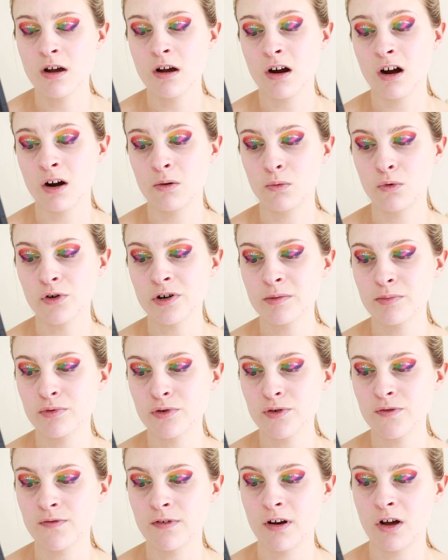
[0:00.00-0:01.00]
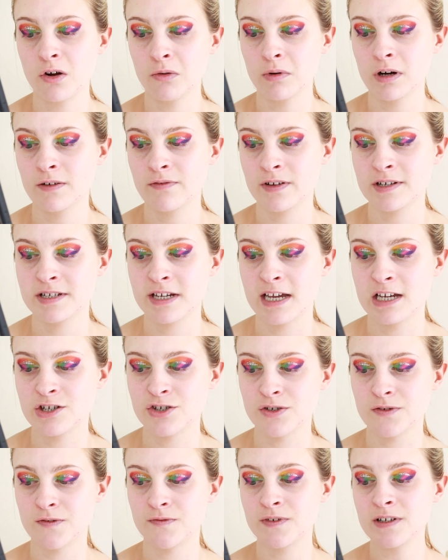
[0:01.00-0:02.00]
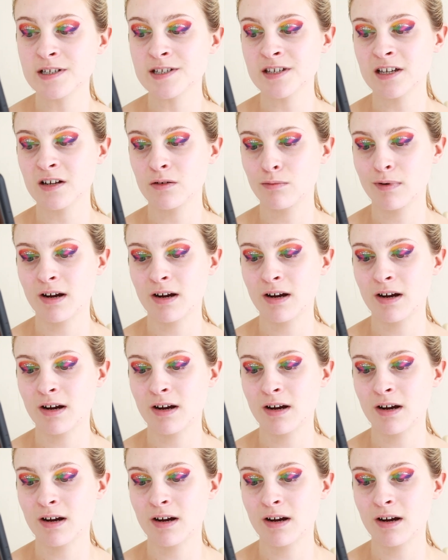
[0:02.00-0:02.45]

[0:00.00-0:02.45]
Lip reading: Our waterproof longwear foundation feels like